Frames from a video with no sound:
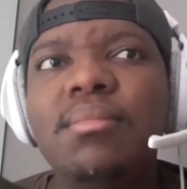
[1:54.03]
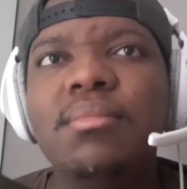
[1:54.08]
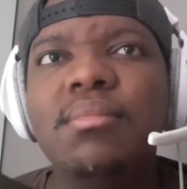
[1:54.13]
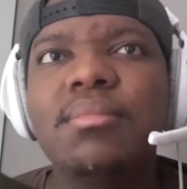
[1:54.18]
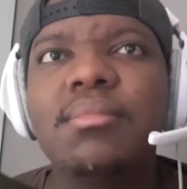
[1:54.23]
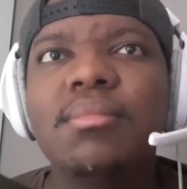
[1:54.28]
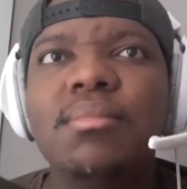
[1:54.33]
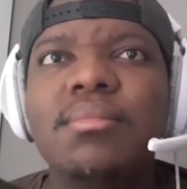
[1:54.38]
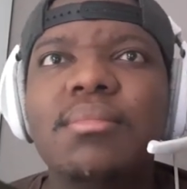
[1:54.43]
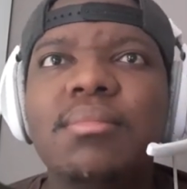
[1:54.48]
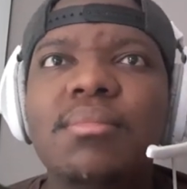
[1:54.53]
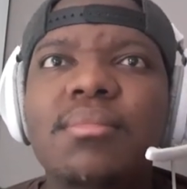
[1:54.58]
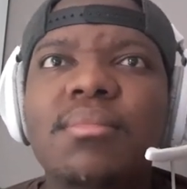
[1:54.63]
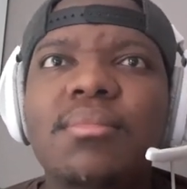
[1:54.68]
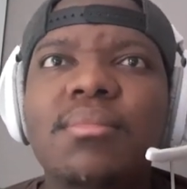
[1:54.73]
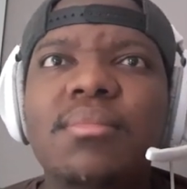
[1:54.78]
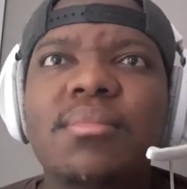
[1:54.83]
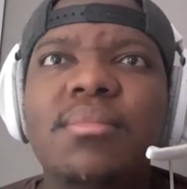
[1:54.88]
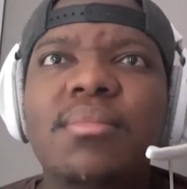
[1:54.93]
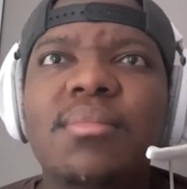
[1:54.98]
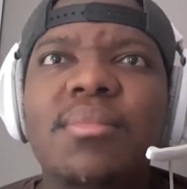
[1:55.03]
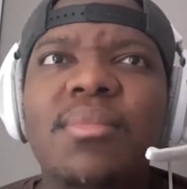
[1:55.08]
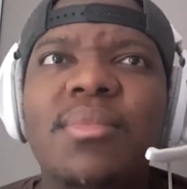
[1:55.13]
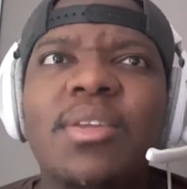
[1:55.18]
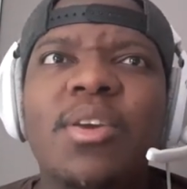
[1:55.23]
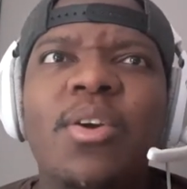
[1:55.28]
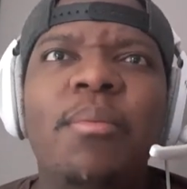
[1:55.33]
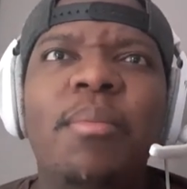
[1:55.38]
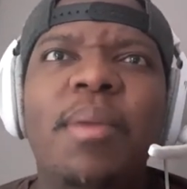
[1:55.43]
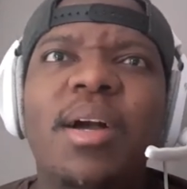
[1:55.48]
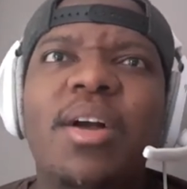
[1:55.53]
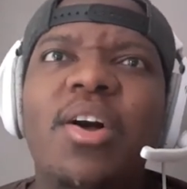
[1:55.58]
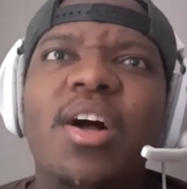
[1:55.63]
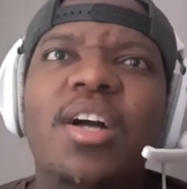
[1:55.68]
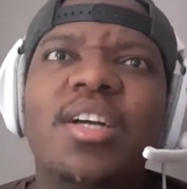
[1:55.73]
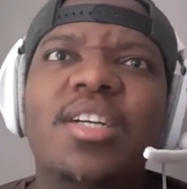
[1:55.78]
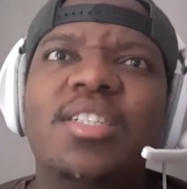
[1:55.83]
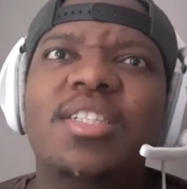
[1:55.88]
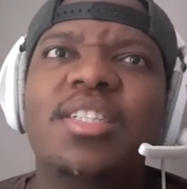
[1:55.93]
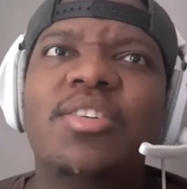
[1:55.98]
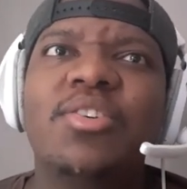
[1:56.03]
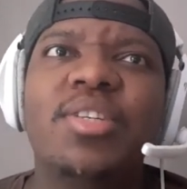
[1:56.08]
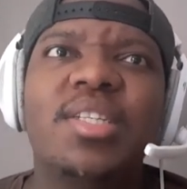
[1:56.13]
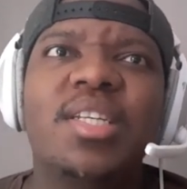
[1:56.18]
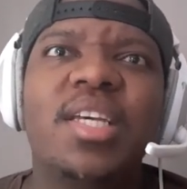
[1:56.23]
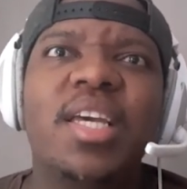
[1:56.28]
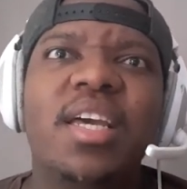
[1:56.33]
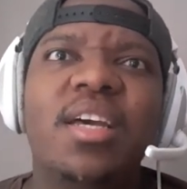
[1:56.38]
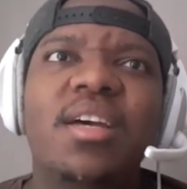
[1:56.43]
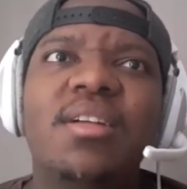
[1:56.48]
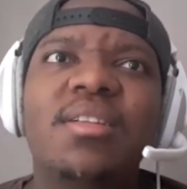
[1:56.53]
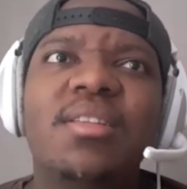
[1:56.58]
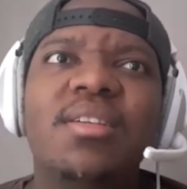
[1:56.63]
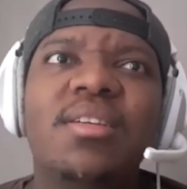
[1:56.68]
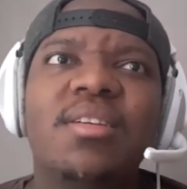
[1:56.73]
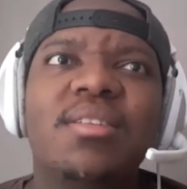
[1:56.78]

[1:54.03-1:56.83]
Oh my God, you're killed.